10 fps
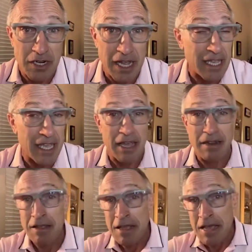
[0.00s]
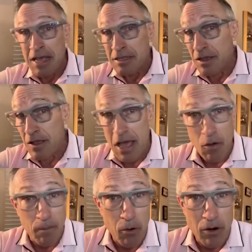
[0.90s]
And I can't tell you how
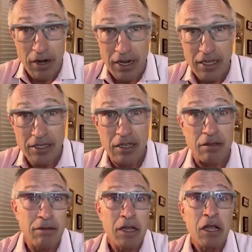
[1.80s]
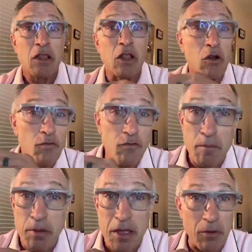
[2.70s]
important it is to learn from
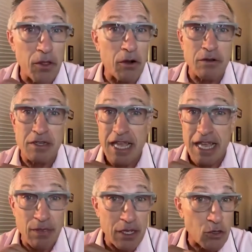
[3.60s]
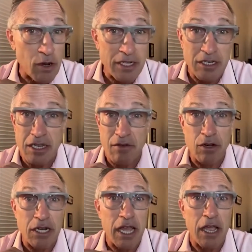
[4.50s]
people that are in the trenches
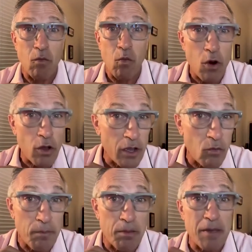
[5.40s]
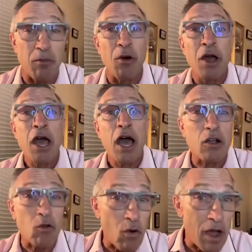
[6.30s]
every day, working with people
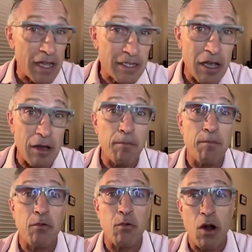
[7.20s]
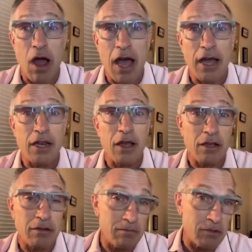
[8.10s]
across a broad
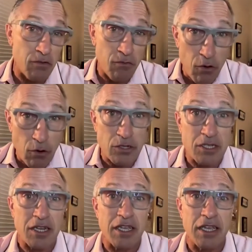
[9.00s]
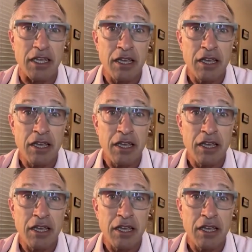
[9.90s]
diversity